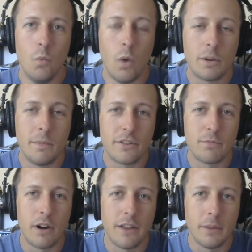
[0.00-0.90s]
Welcome to the
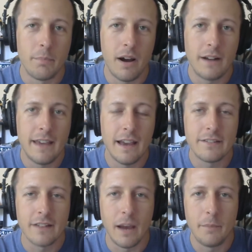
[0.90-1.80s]
Smart Athlete
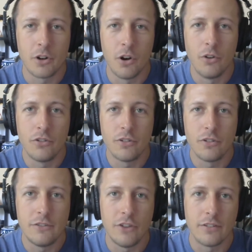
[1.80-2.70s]
Podcast. I'm your host,
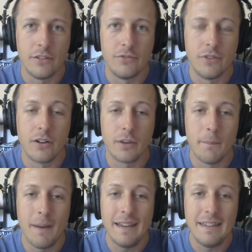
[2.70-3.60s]
Jesse Funk.
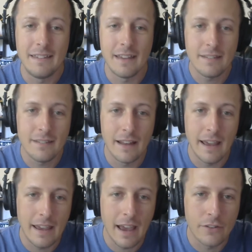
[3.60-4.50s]
My guest
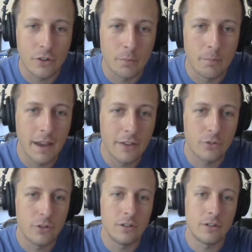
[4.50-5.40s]
today has her
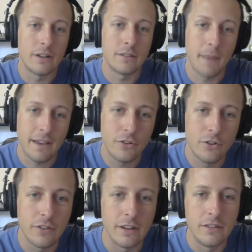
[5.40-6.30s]
master's
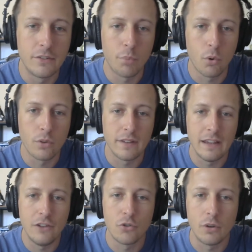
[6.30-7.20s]
in sports
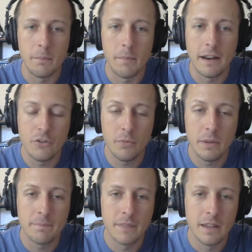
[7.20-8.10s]
injury
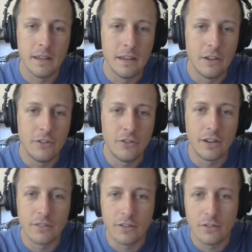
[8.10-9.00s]
management she
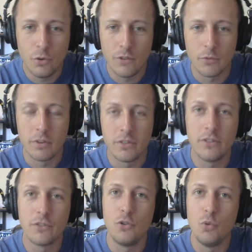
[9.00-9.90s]
has two different
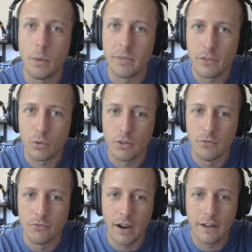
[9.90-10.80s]
businesses or two websites where you
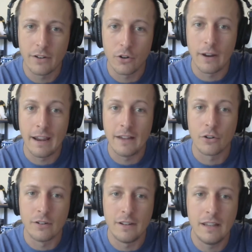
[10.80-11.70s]
can find her and
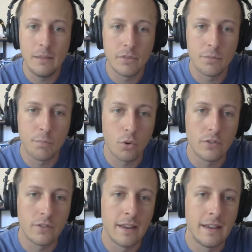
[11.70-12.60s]
her team
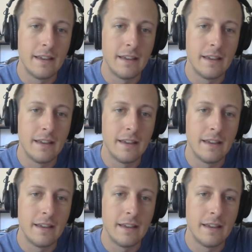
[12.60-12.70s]
sports